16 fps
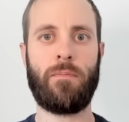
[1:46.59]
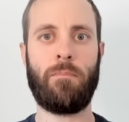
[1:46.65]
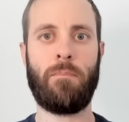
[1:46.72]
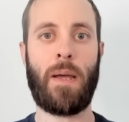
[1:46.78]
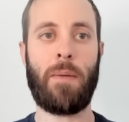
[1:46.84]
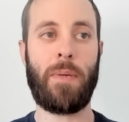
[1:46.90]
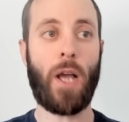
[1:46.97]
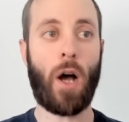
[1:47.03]

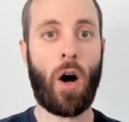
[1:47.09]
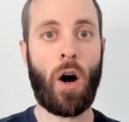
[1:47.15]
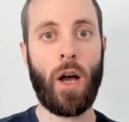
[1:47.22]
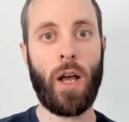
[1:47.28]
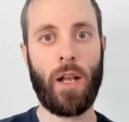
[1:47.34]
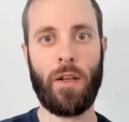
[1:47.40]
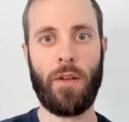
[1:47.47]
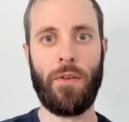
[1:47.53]
Maybe
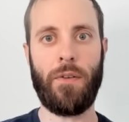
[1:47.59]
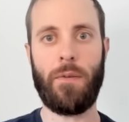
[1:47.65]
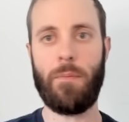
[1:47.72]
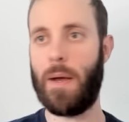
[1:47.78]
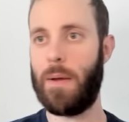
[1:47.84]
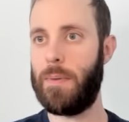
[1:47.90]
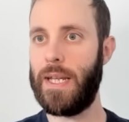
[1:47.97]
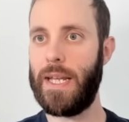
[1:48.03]
Ireland,
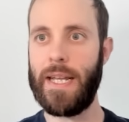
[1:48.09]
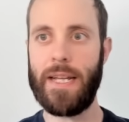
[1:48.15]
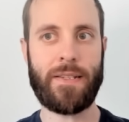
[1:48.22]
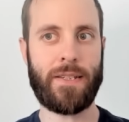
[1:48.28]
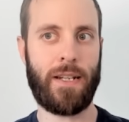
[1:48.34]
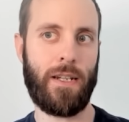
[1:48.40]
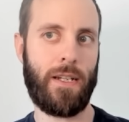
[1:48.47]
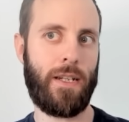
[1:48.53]
maybe
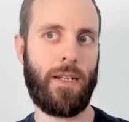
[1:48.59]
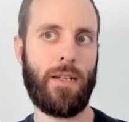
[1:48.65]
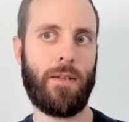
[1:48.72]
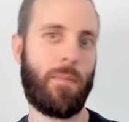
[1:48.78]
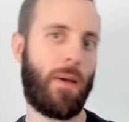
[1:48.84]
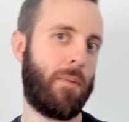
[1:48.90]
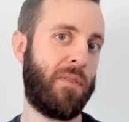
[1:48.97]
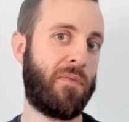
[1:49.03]
Italy,
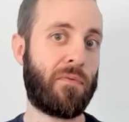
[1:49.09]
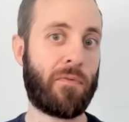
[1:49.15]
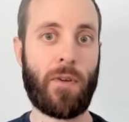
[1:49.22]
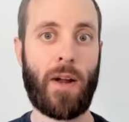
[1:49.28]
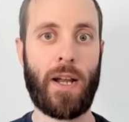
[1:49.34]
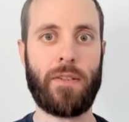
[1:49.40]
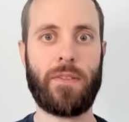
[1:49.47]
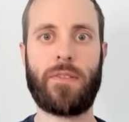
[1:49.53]
maybe
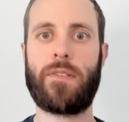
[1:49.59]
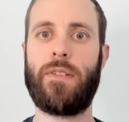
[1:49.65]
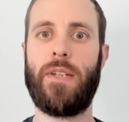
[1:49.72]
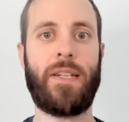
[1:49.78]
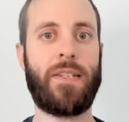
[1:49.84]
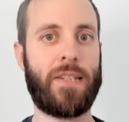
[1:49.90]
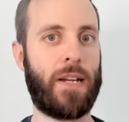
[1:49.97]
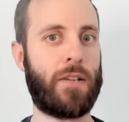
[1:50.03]
France,
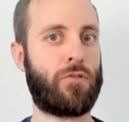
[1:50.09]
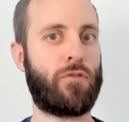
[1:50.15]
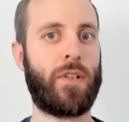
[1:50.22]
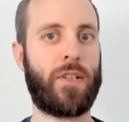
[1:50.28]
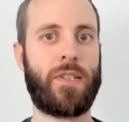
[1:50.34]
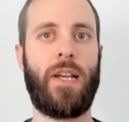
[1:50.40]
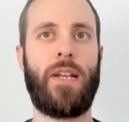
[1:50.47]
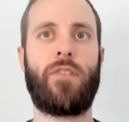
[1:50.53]
etc.,
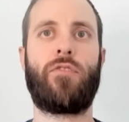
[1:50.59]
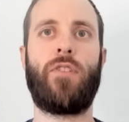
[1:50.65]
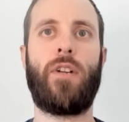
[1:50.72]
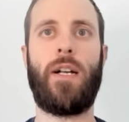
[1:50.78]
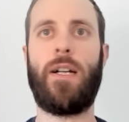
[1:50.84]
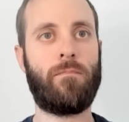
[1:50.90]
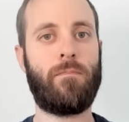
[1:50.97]
etc.